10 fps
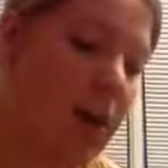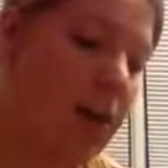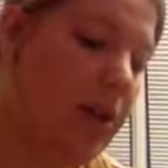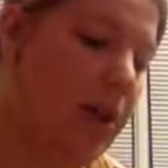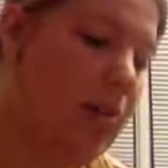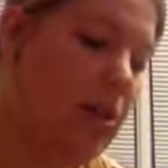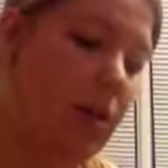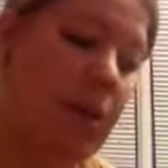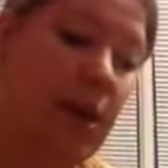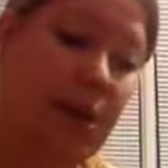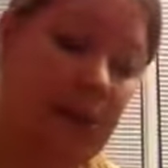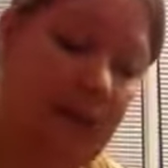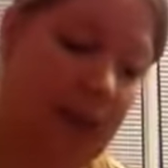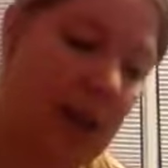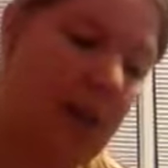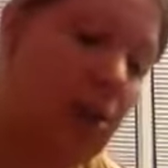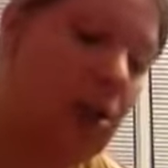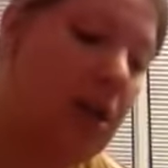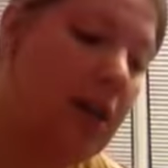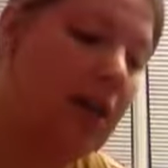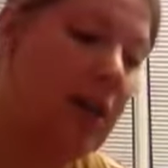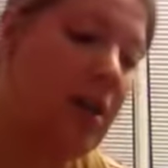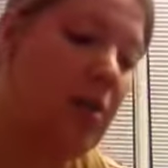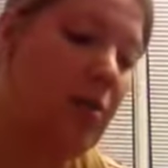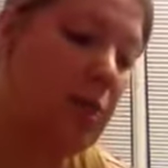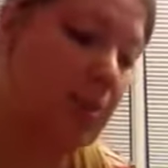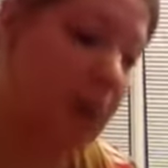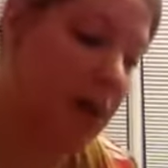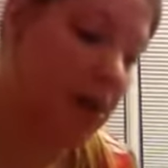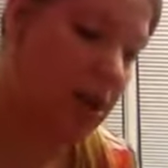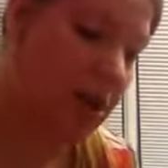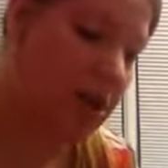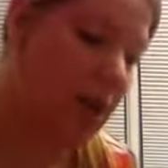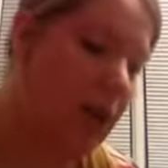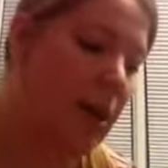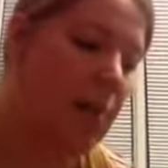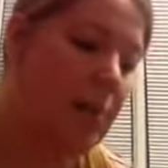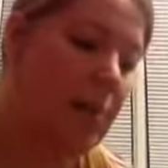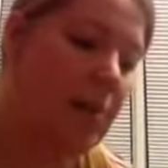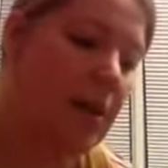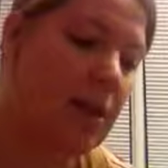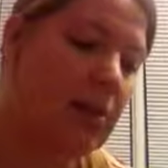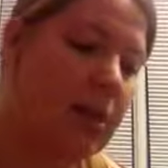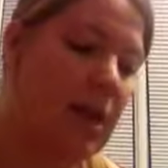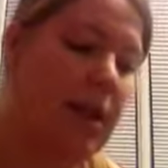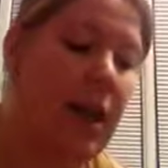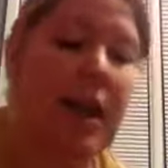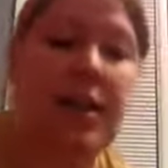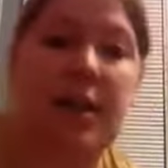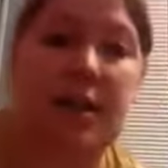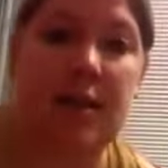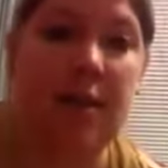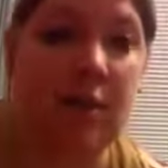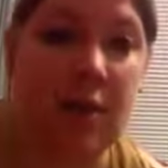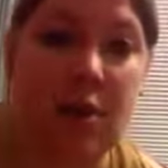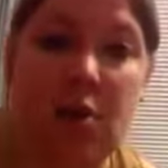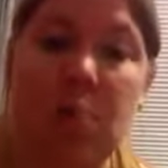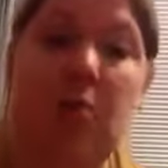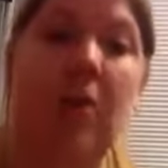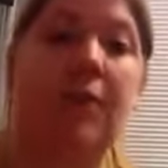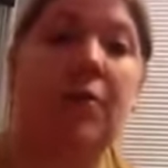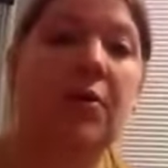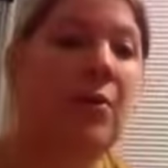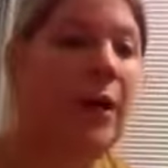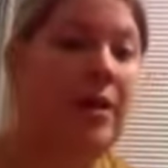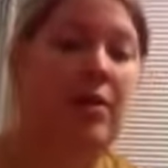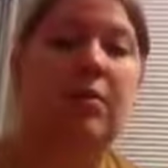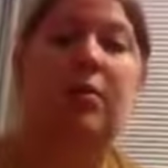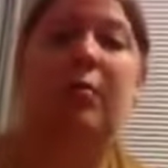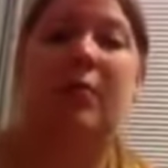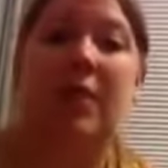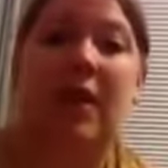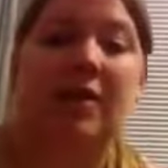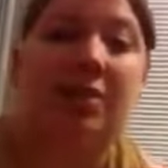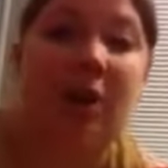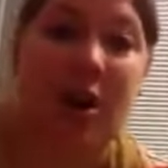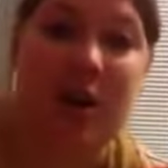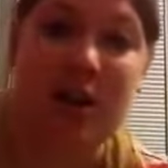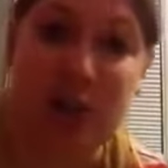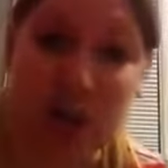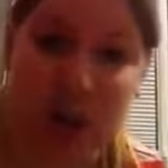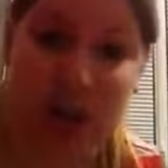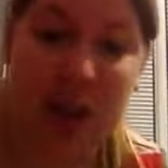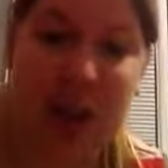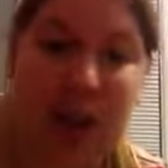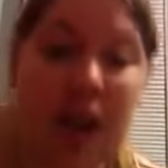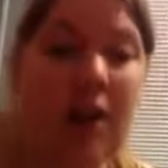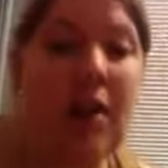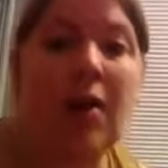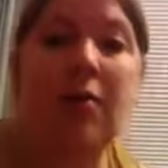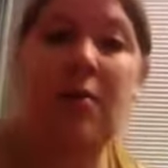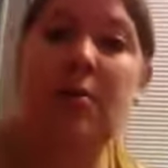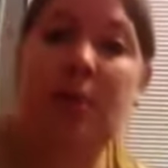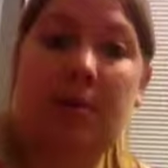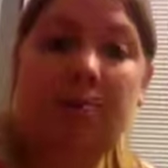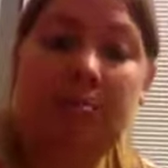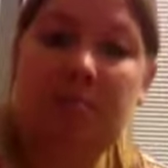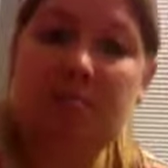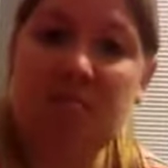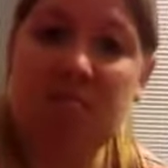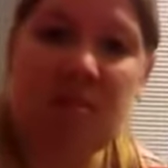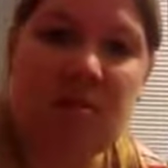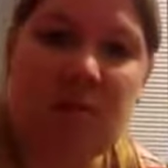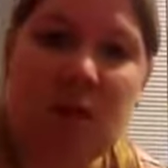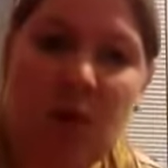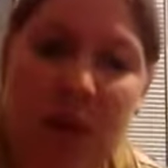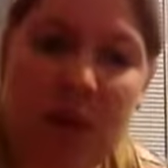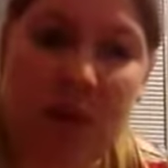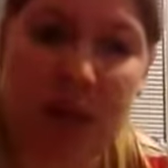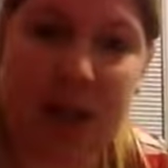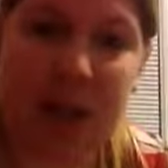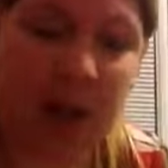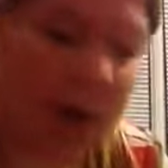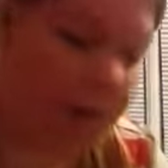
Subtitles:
you to use your creativity to draw at least 3 pictures that would help someone understand how to stay safe during the storm. So if you went to a group of kindergarten children who don't really read so good,